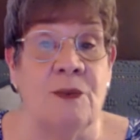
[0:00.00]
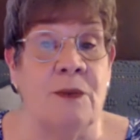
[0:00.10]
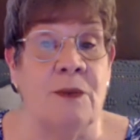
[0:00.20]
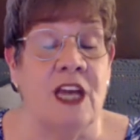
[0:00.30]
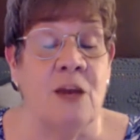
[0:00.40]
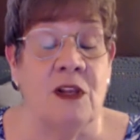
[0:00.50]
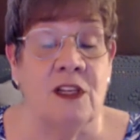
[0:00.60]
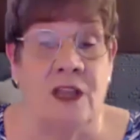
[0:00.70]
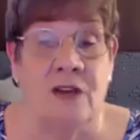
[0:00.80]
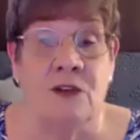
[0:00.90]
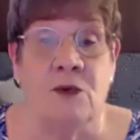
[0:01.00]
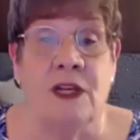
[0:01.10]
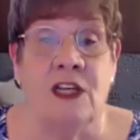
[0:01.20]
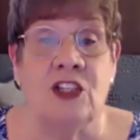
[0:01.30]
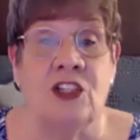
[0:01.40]
It became a loving
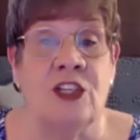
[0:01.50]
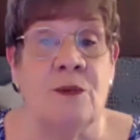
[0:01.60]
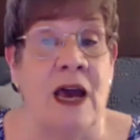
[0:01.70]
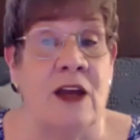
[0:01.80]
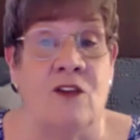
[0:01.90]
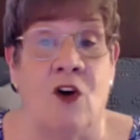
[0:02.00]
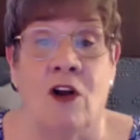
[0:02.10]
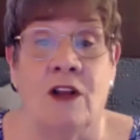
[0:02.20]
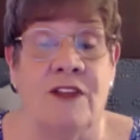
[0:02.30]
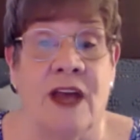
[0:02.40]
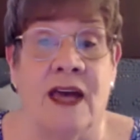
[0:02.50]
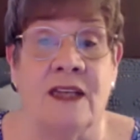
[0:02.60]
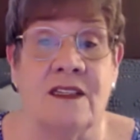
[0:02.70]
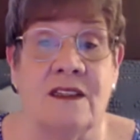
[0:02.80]
relationship out of all of that.